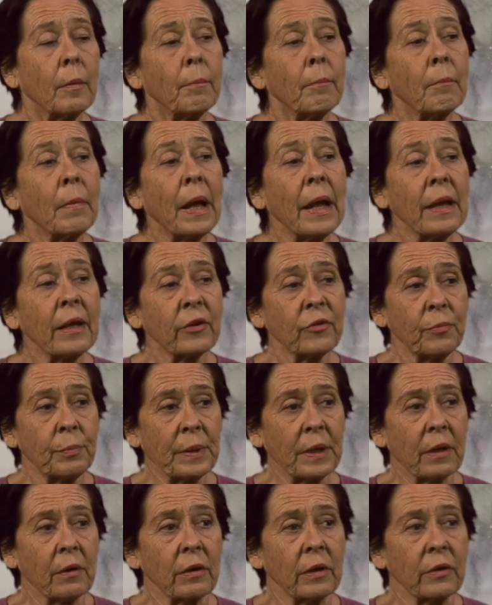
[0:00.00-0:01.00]
my
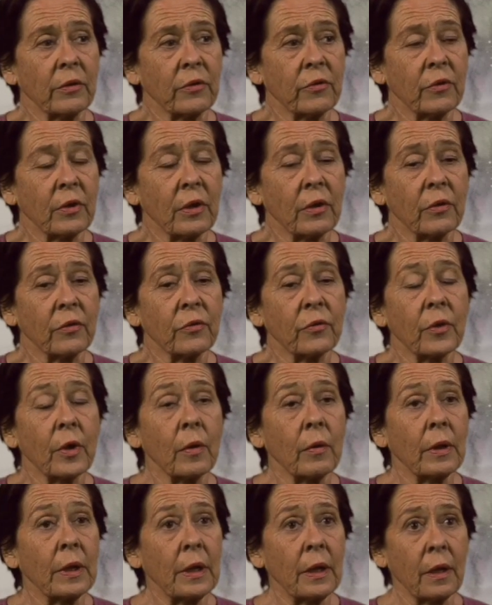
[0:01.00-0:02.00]
experience is,
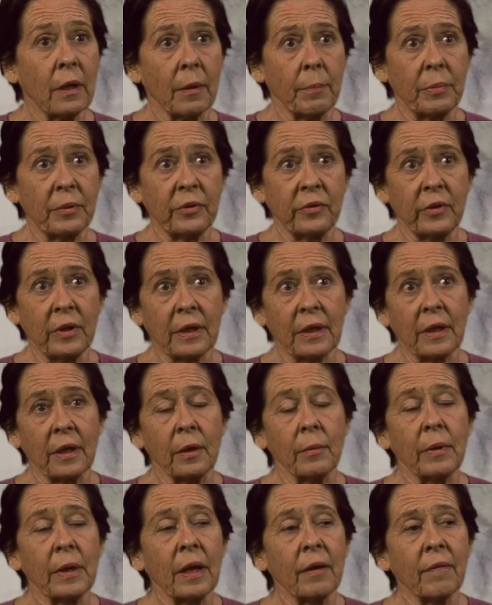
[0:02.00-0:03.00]
though here
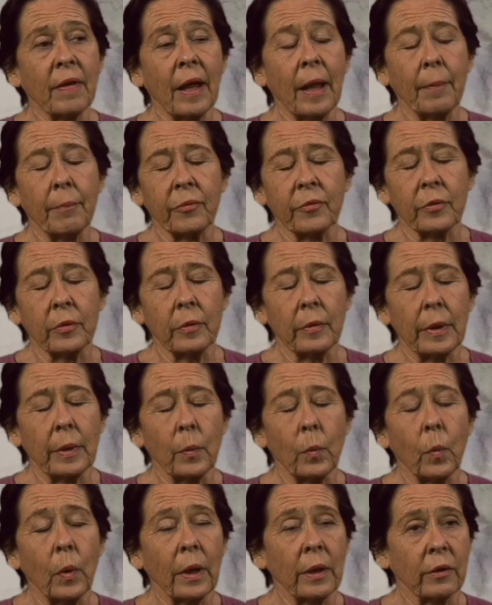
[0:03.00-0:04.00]
particularly we have absolutely
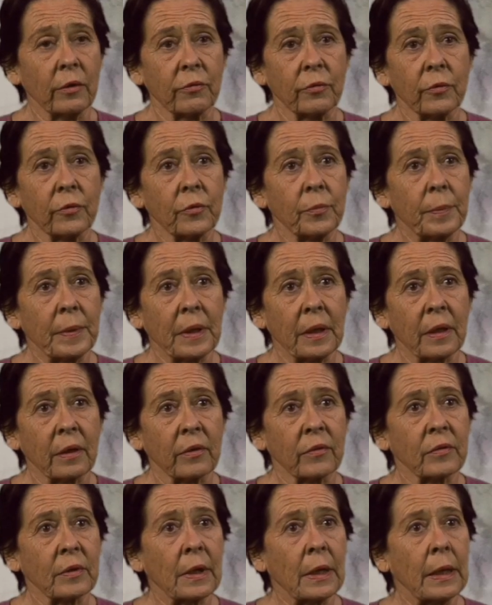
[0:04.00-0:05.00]
wonderful
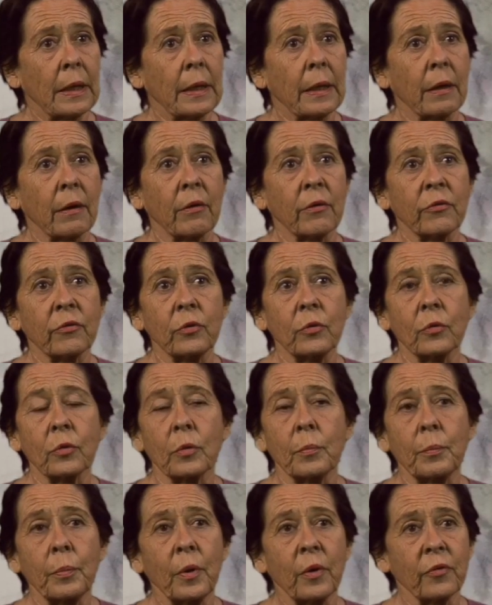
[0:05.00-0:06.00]
speakers, clear as you
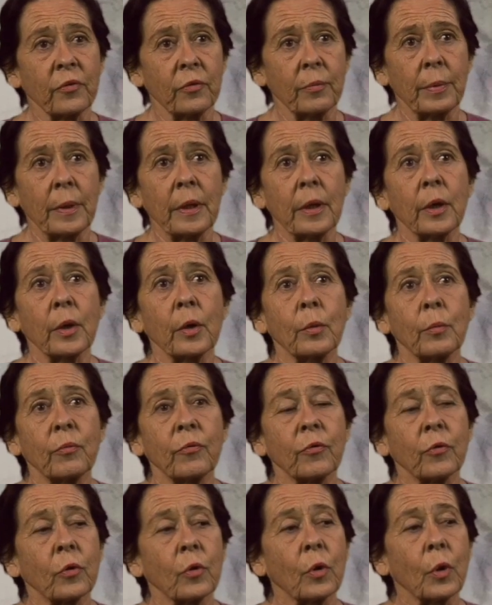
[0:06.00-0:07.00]
could possibly hope
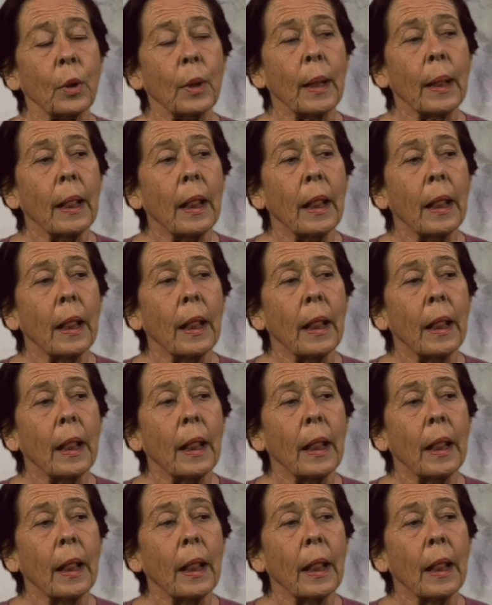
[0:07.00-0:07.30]
for.